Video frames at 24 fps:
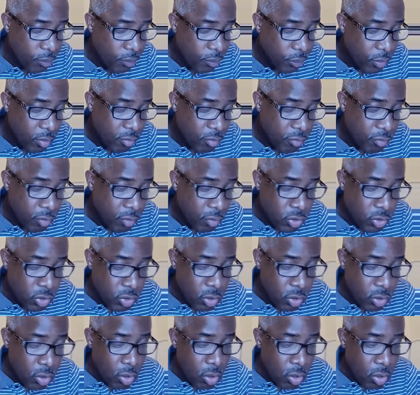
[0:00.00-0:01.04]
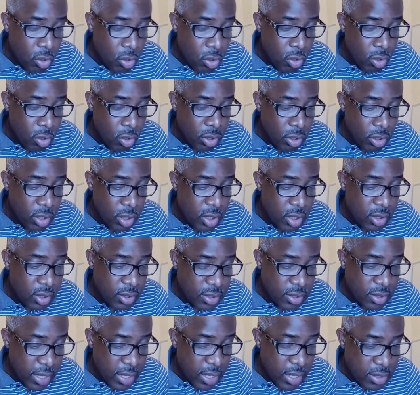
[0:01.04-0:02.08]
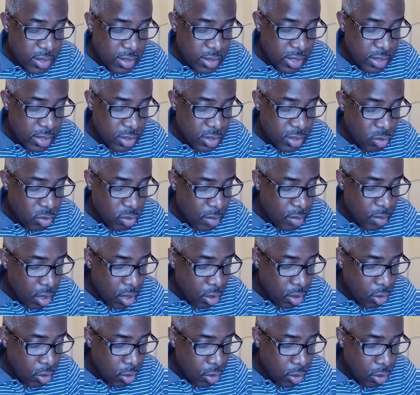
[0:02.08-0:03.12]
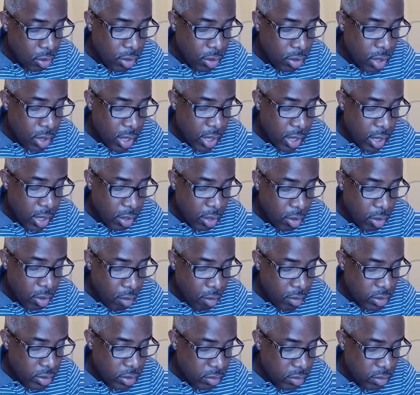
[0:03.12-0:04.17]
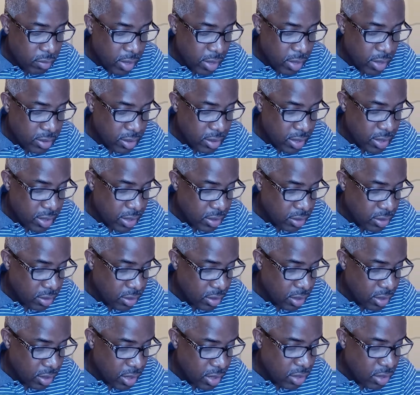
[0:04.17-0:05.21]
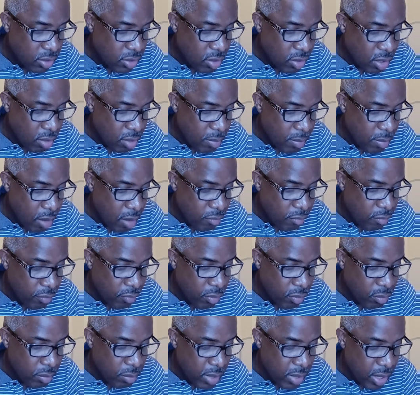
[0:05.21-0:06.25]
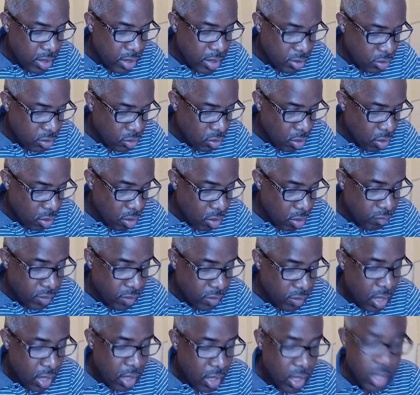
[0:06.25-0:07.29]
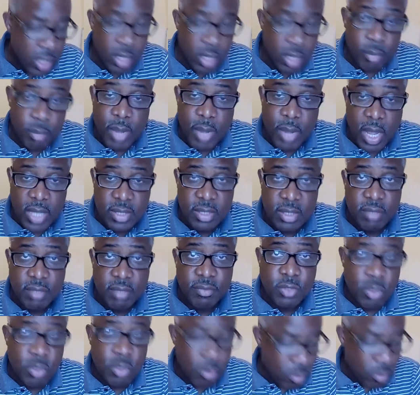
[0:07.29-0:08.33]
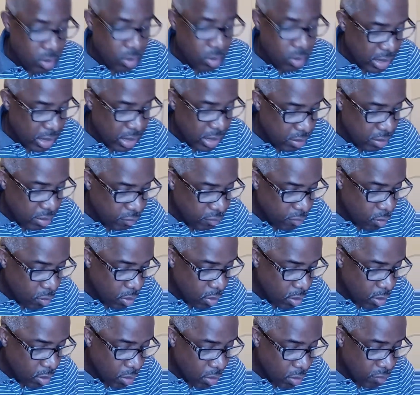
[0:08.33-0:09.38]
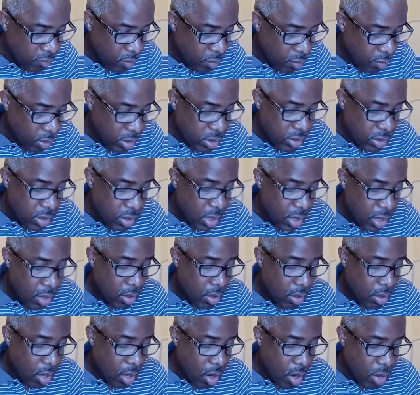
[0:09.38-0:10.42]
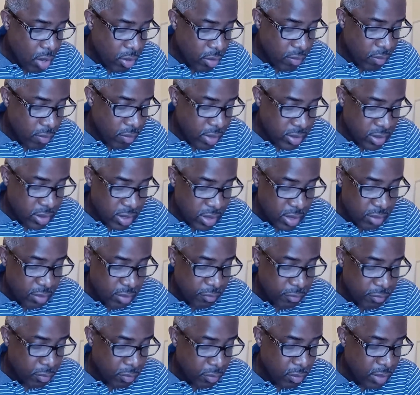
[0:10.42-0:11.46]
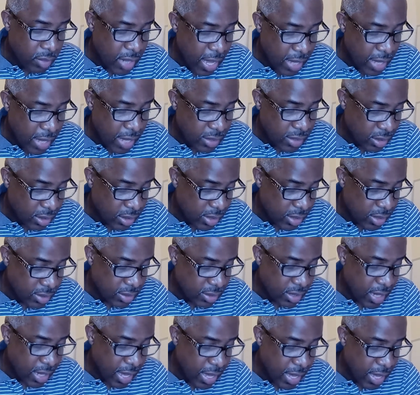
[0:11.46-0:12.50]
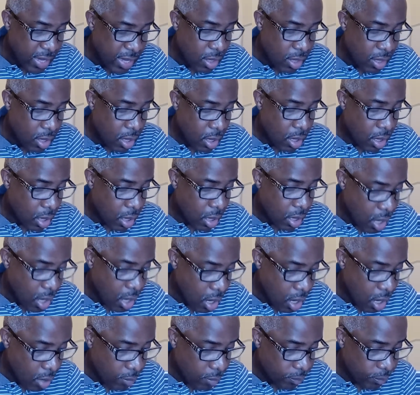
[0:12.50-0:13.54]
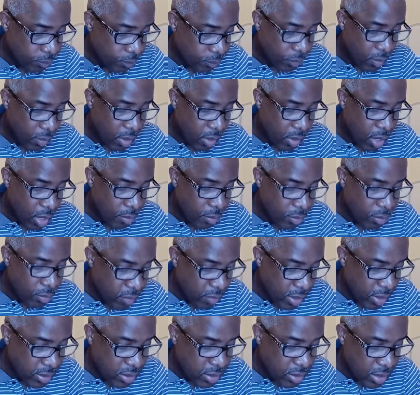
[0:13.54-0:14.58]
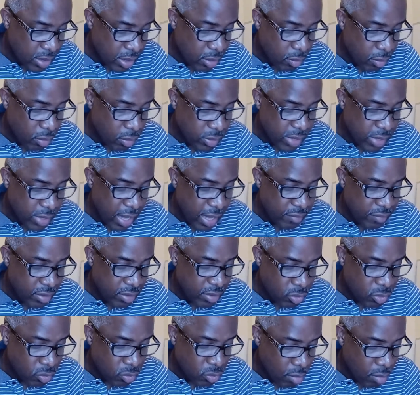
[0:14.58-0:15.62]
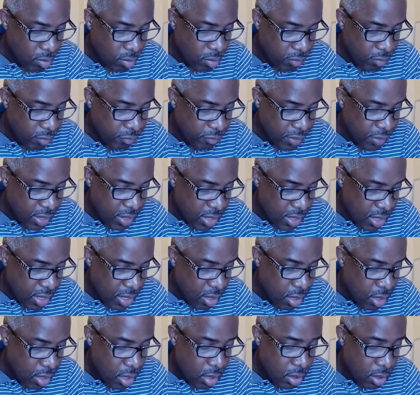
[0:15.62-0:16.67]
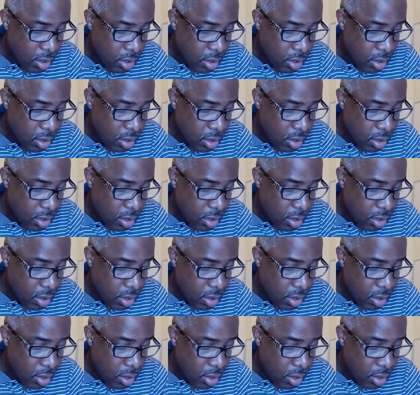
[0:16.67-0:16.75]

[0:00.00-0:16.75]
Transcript: Food should look good, taste and smell good. Encourage the resident to eat. Talk about food being served in a positive tone or voice. Honor resident food likes and dislike. Help the resident who's having trouble feeding.